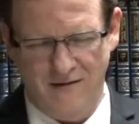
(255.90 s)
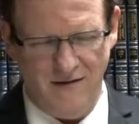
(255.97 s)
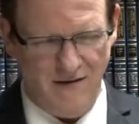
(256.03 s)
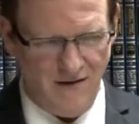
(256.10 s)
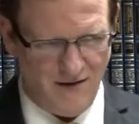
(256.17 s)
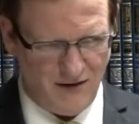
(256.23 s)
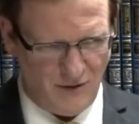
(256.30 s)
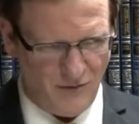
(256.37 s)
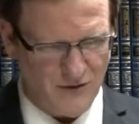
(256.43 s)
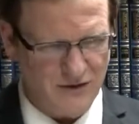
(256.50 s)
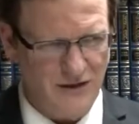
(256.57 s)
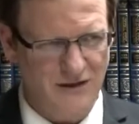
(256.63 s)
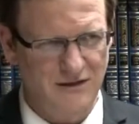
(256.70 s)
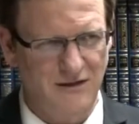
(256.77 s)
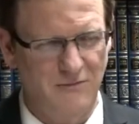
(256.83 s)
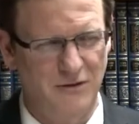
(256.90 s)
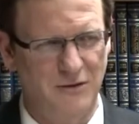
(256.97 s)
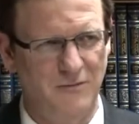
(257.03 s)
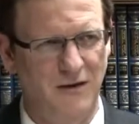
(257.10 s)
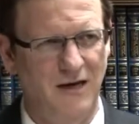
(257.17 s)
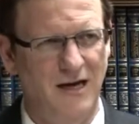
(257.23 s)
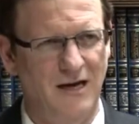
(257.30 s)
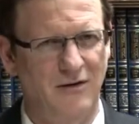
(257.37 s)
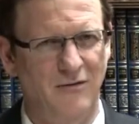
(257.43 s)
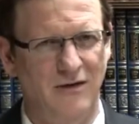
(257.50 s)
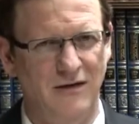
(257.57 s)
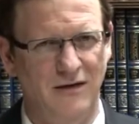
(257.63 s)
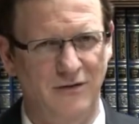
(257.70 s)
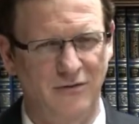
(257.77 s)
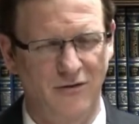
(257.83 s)
the question is, Rabbi Shmuel
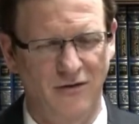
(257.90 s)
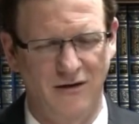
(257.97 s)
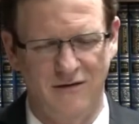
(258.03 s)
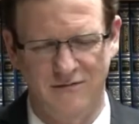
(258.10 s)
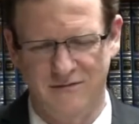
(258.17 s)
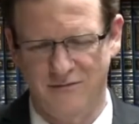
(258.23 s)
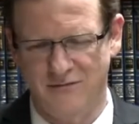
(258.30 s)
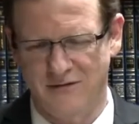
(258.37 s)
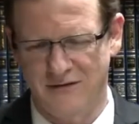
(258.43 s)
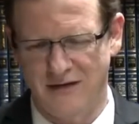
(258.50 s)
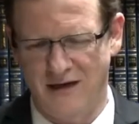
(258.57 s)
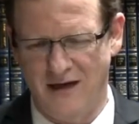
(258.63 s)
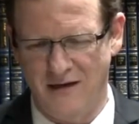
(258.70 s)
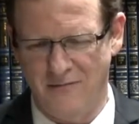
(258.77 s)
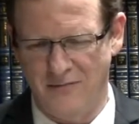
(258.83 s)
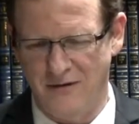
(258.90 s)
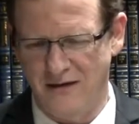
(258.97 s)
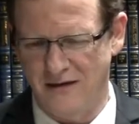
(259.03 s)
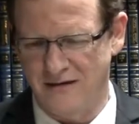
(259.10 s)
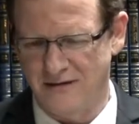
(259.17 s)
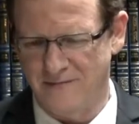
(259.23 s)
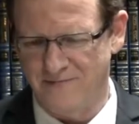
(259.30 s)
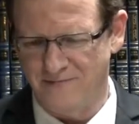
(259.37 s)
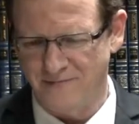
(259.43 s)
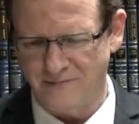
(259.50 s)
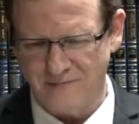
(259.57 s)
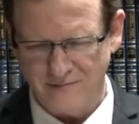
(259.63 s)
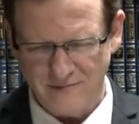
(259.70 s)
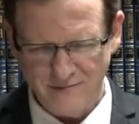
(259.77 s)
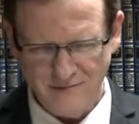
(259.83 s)
Kohen Gadol was a high priest.
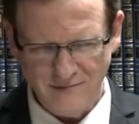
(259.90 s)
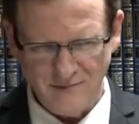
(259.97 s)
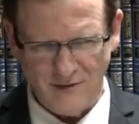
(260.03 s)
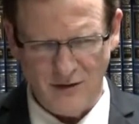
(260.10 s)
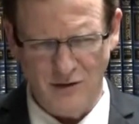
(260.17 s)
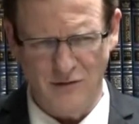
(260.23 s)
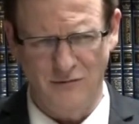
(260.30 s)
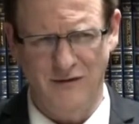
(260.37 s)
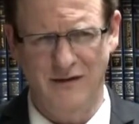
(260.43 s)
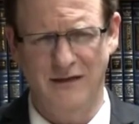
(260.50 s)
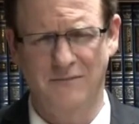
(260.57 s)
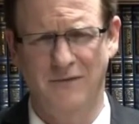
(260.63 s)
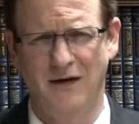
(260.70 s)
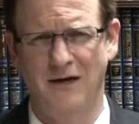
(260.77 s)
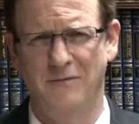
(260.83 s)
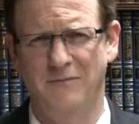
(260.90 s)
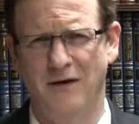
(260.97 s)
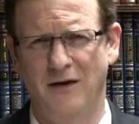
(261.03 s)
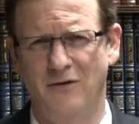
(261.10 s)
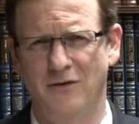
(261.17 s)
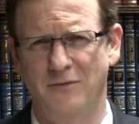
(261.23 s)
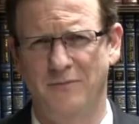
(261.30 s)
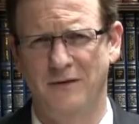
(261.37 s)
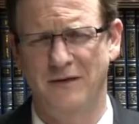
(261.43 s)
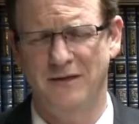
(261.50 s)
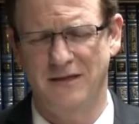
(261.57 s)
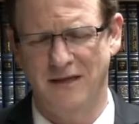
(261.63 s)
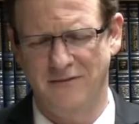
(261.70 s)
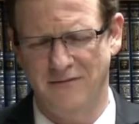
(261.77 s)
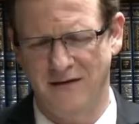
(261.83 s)
You read the Gemara in Barchot, page
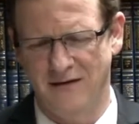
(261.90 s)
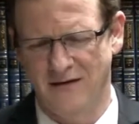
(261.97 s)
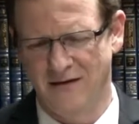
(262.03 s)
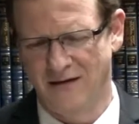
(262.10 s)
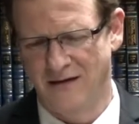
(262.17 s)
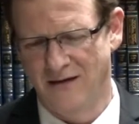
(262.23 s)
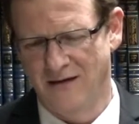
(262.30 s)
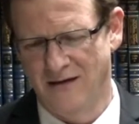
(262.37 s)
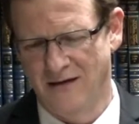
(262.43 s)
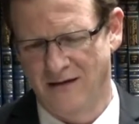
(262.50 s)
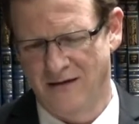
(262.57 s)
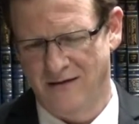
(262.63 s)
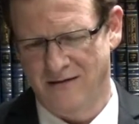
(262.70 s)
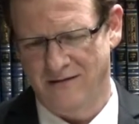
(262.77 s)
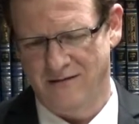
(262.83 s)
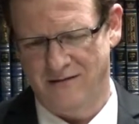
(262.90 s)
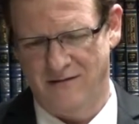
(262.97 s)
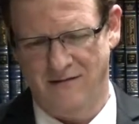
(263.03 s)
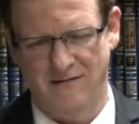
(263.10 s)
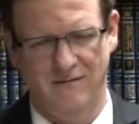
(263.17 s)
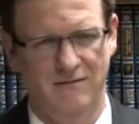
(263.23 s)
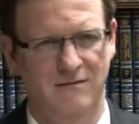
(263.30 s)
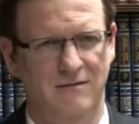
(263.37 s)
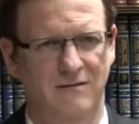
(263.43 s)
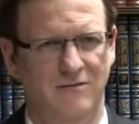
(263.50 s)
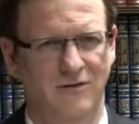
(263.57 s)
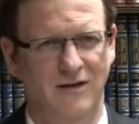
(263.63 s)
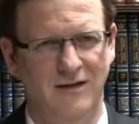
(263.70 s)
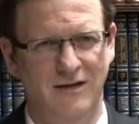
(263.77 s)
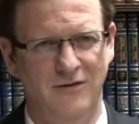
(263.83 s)
7. So,
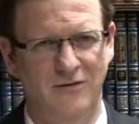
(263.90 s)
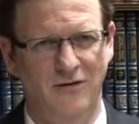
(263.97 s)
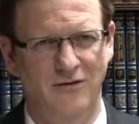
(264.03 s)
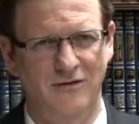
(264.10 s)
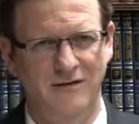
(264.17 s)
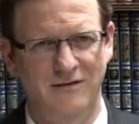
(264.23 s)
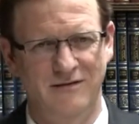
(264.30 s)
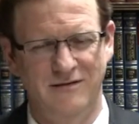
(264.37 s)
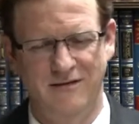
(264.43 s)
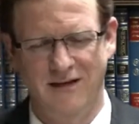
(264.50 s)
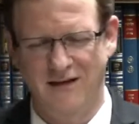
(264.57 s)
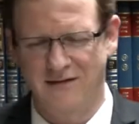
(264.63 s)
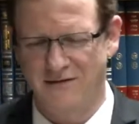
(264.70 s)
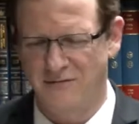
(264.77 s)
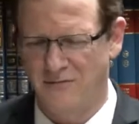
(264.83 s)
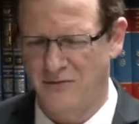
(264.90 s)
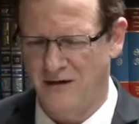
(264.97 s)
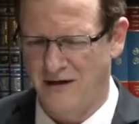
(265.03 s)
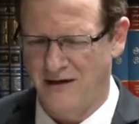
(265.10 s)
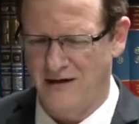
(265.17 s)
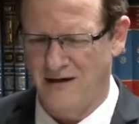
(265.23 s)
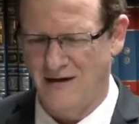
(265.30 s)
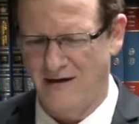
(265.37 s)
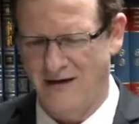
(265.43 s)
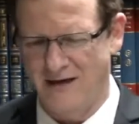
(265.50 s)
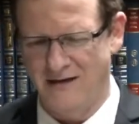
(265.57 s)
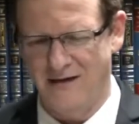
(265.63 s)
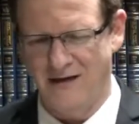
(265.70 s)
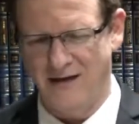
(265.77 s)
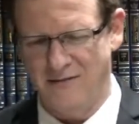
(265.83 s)
Kohen Gadol not bringing
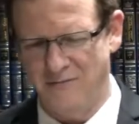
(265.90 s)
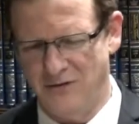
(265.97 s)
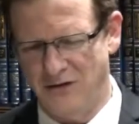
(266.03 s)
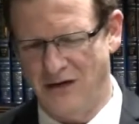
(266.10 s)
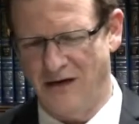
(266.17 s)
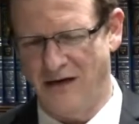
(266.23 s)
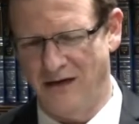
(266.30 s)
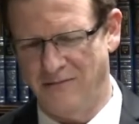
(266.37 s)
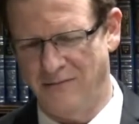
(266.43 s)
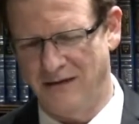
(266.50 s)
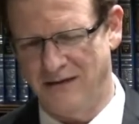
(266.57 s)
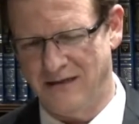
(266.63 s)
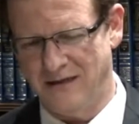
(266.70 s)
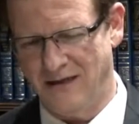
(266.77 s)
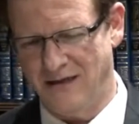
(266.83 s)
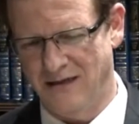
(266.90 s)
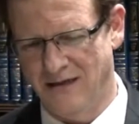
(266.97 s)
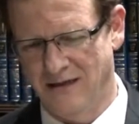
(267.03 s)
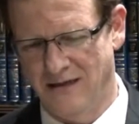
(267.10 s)
Chatat Bishgigat Maseh.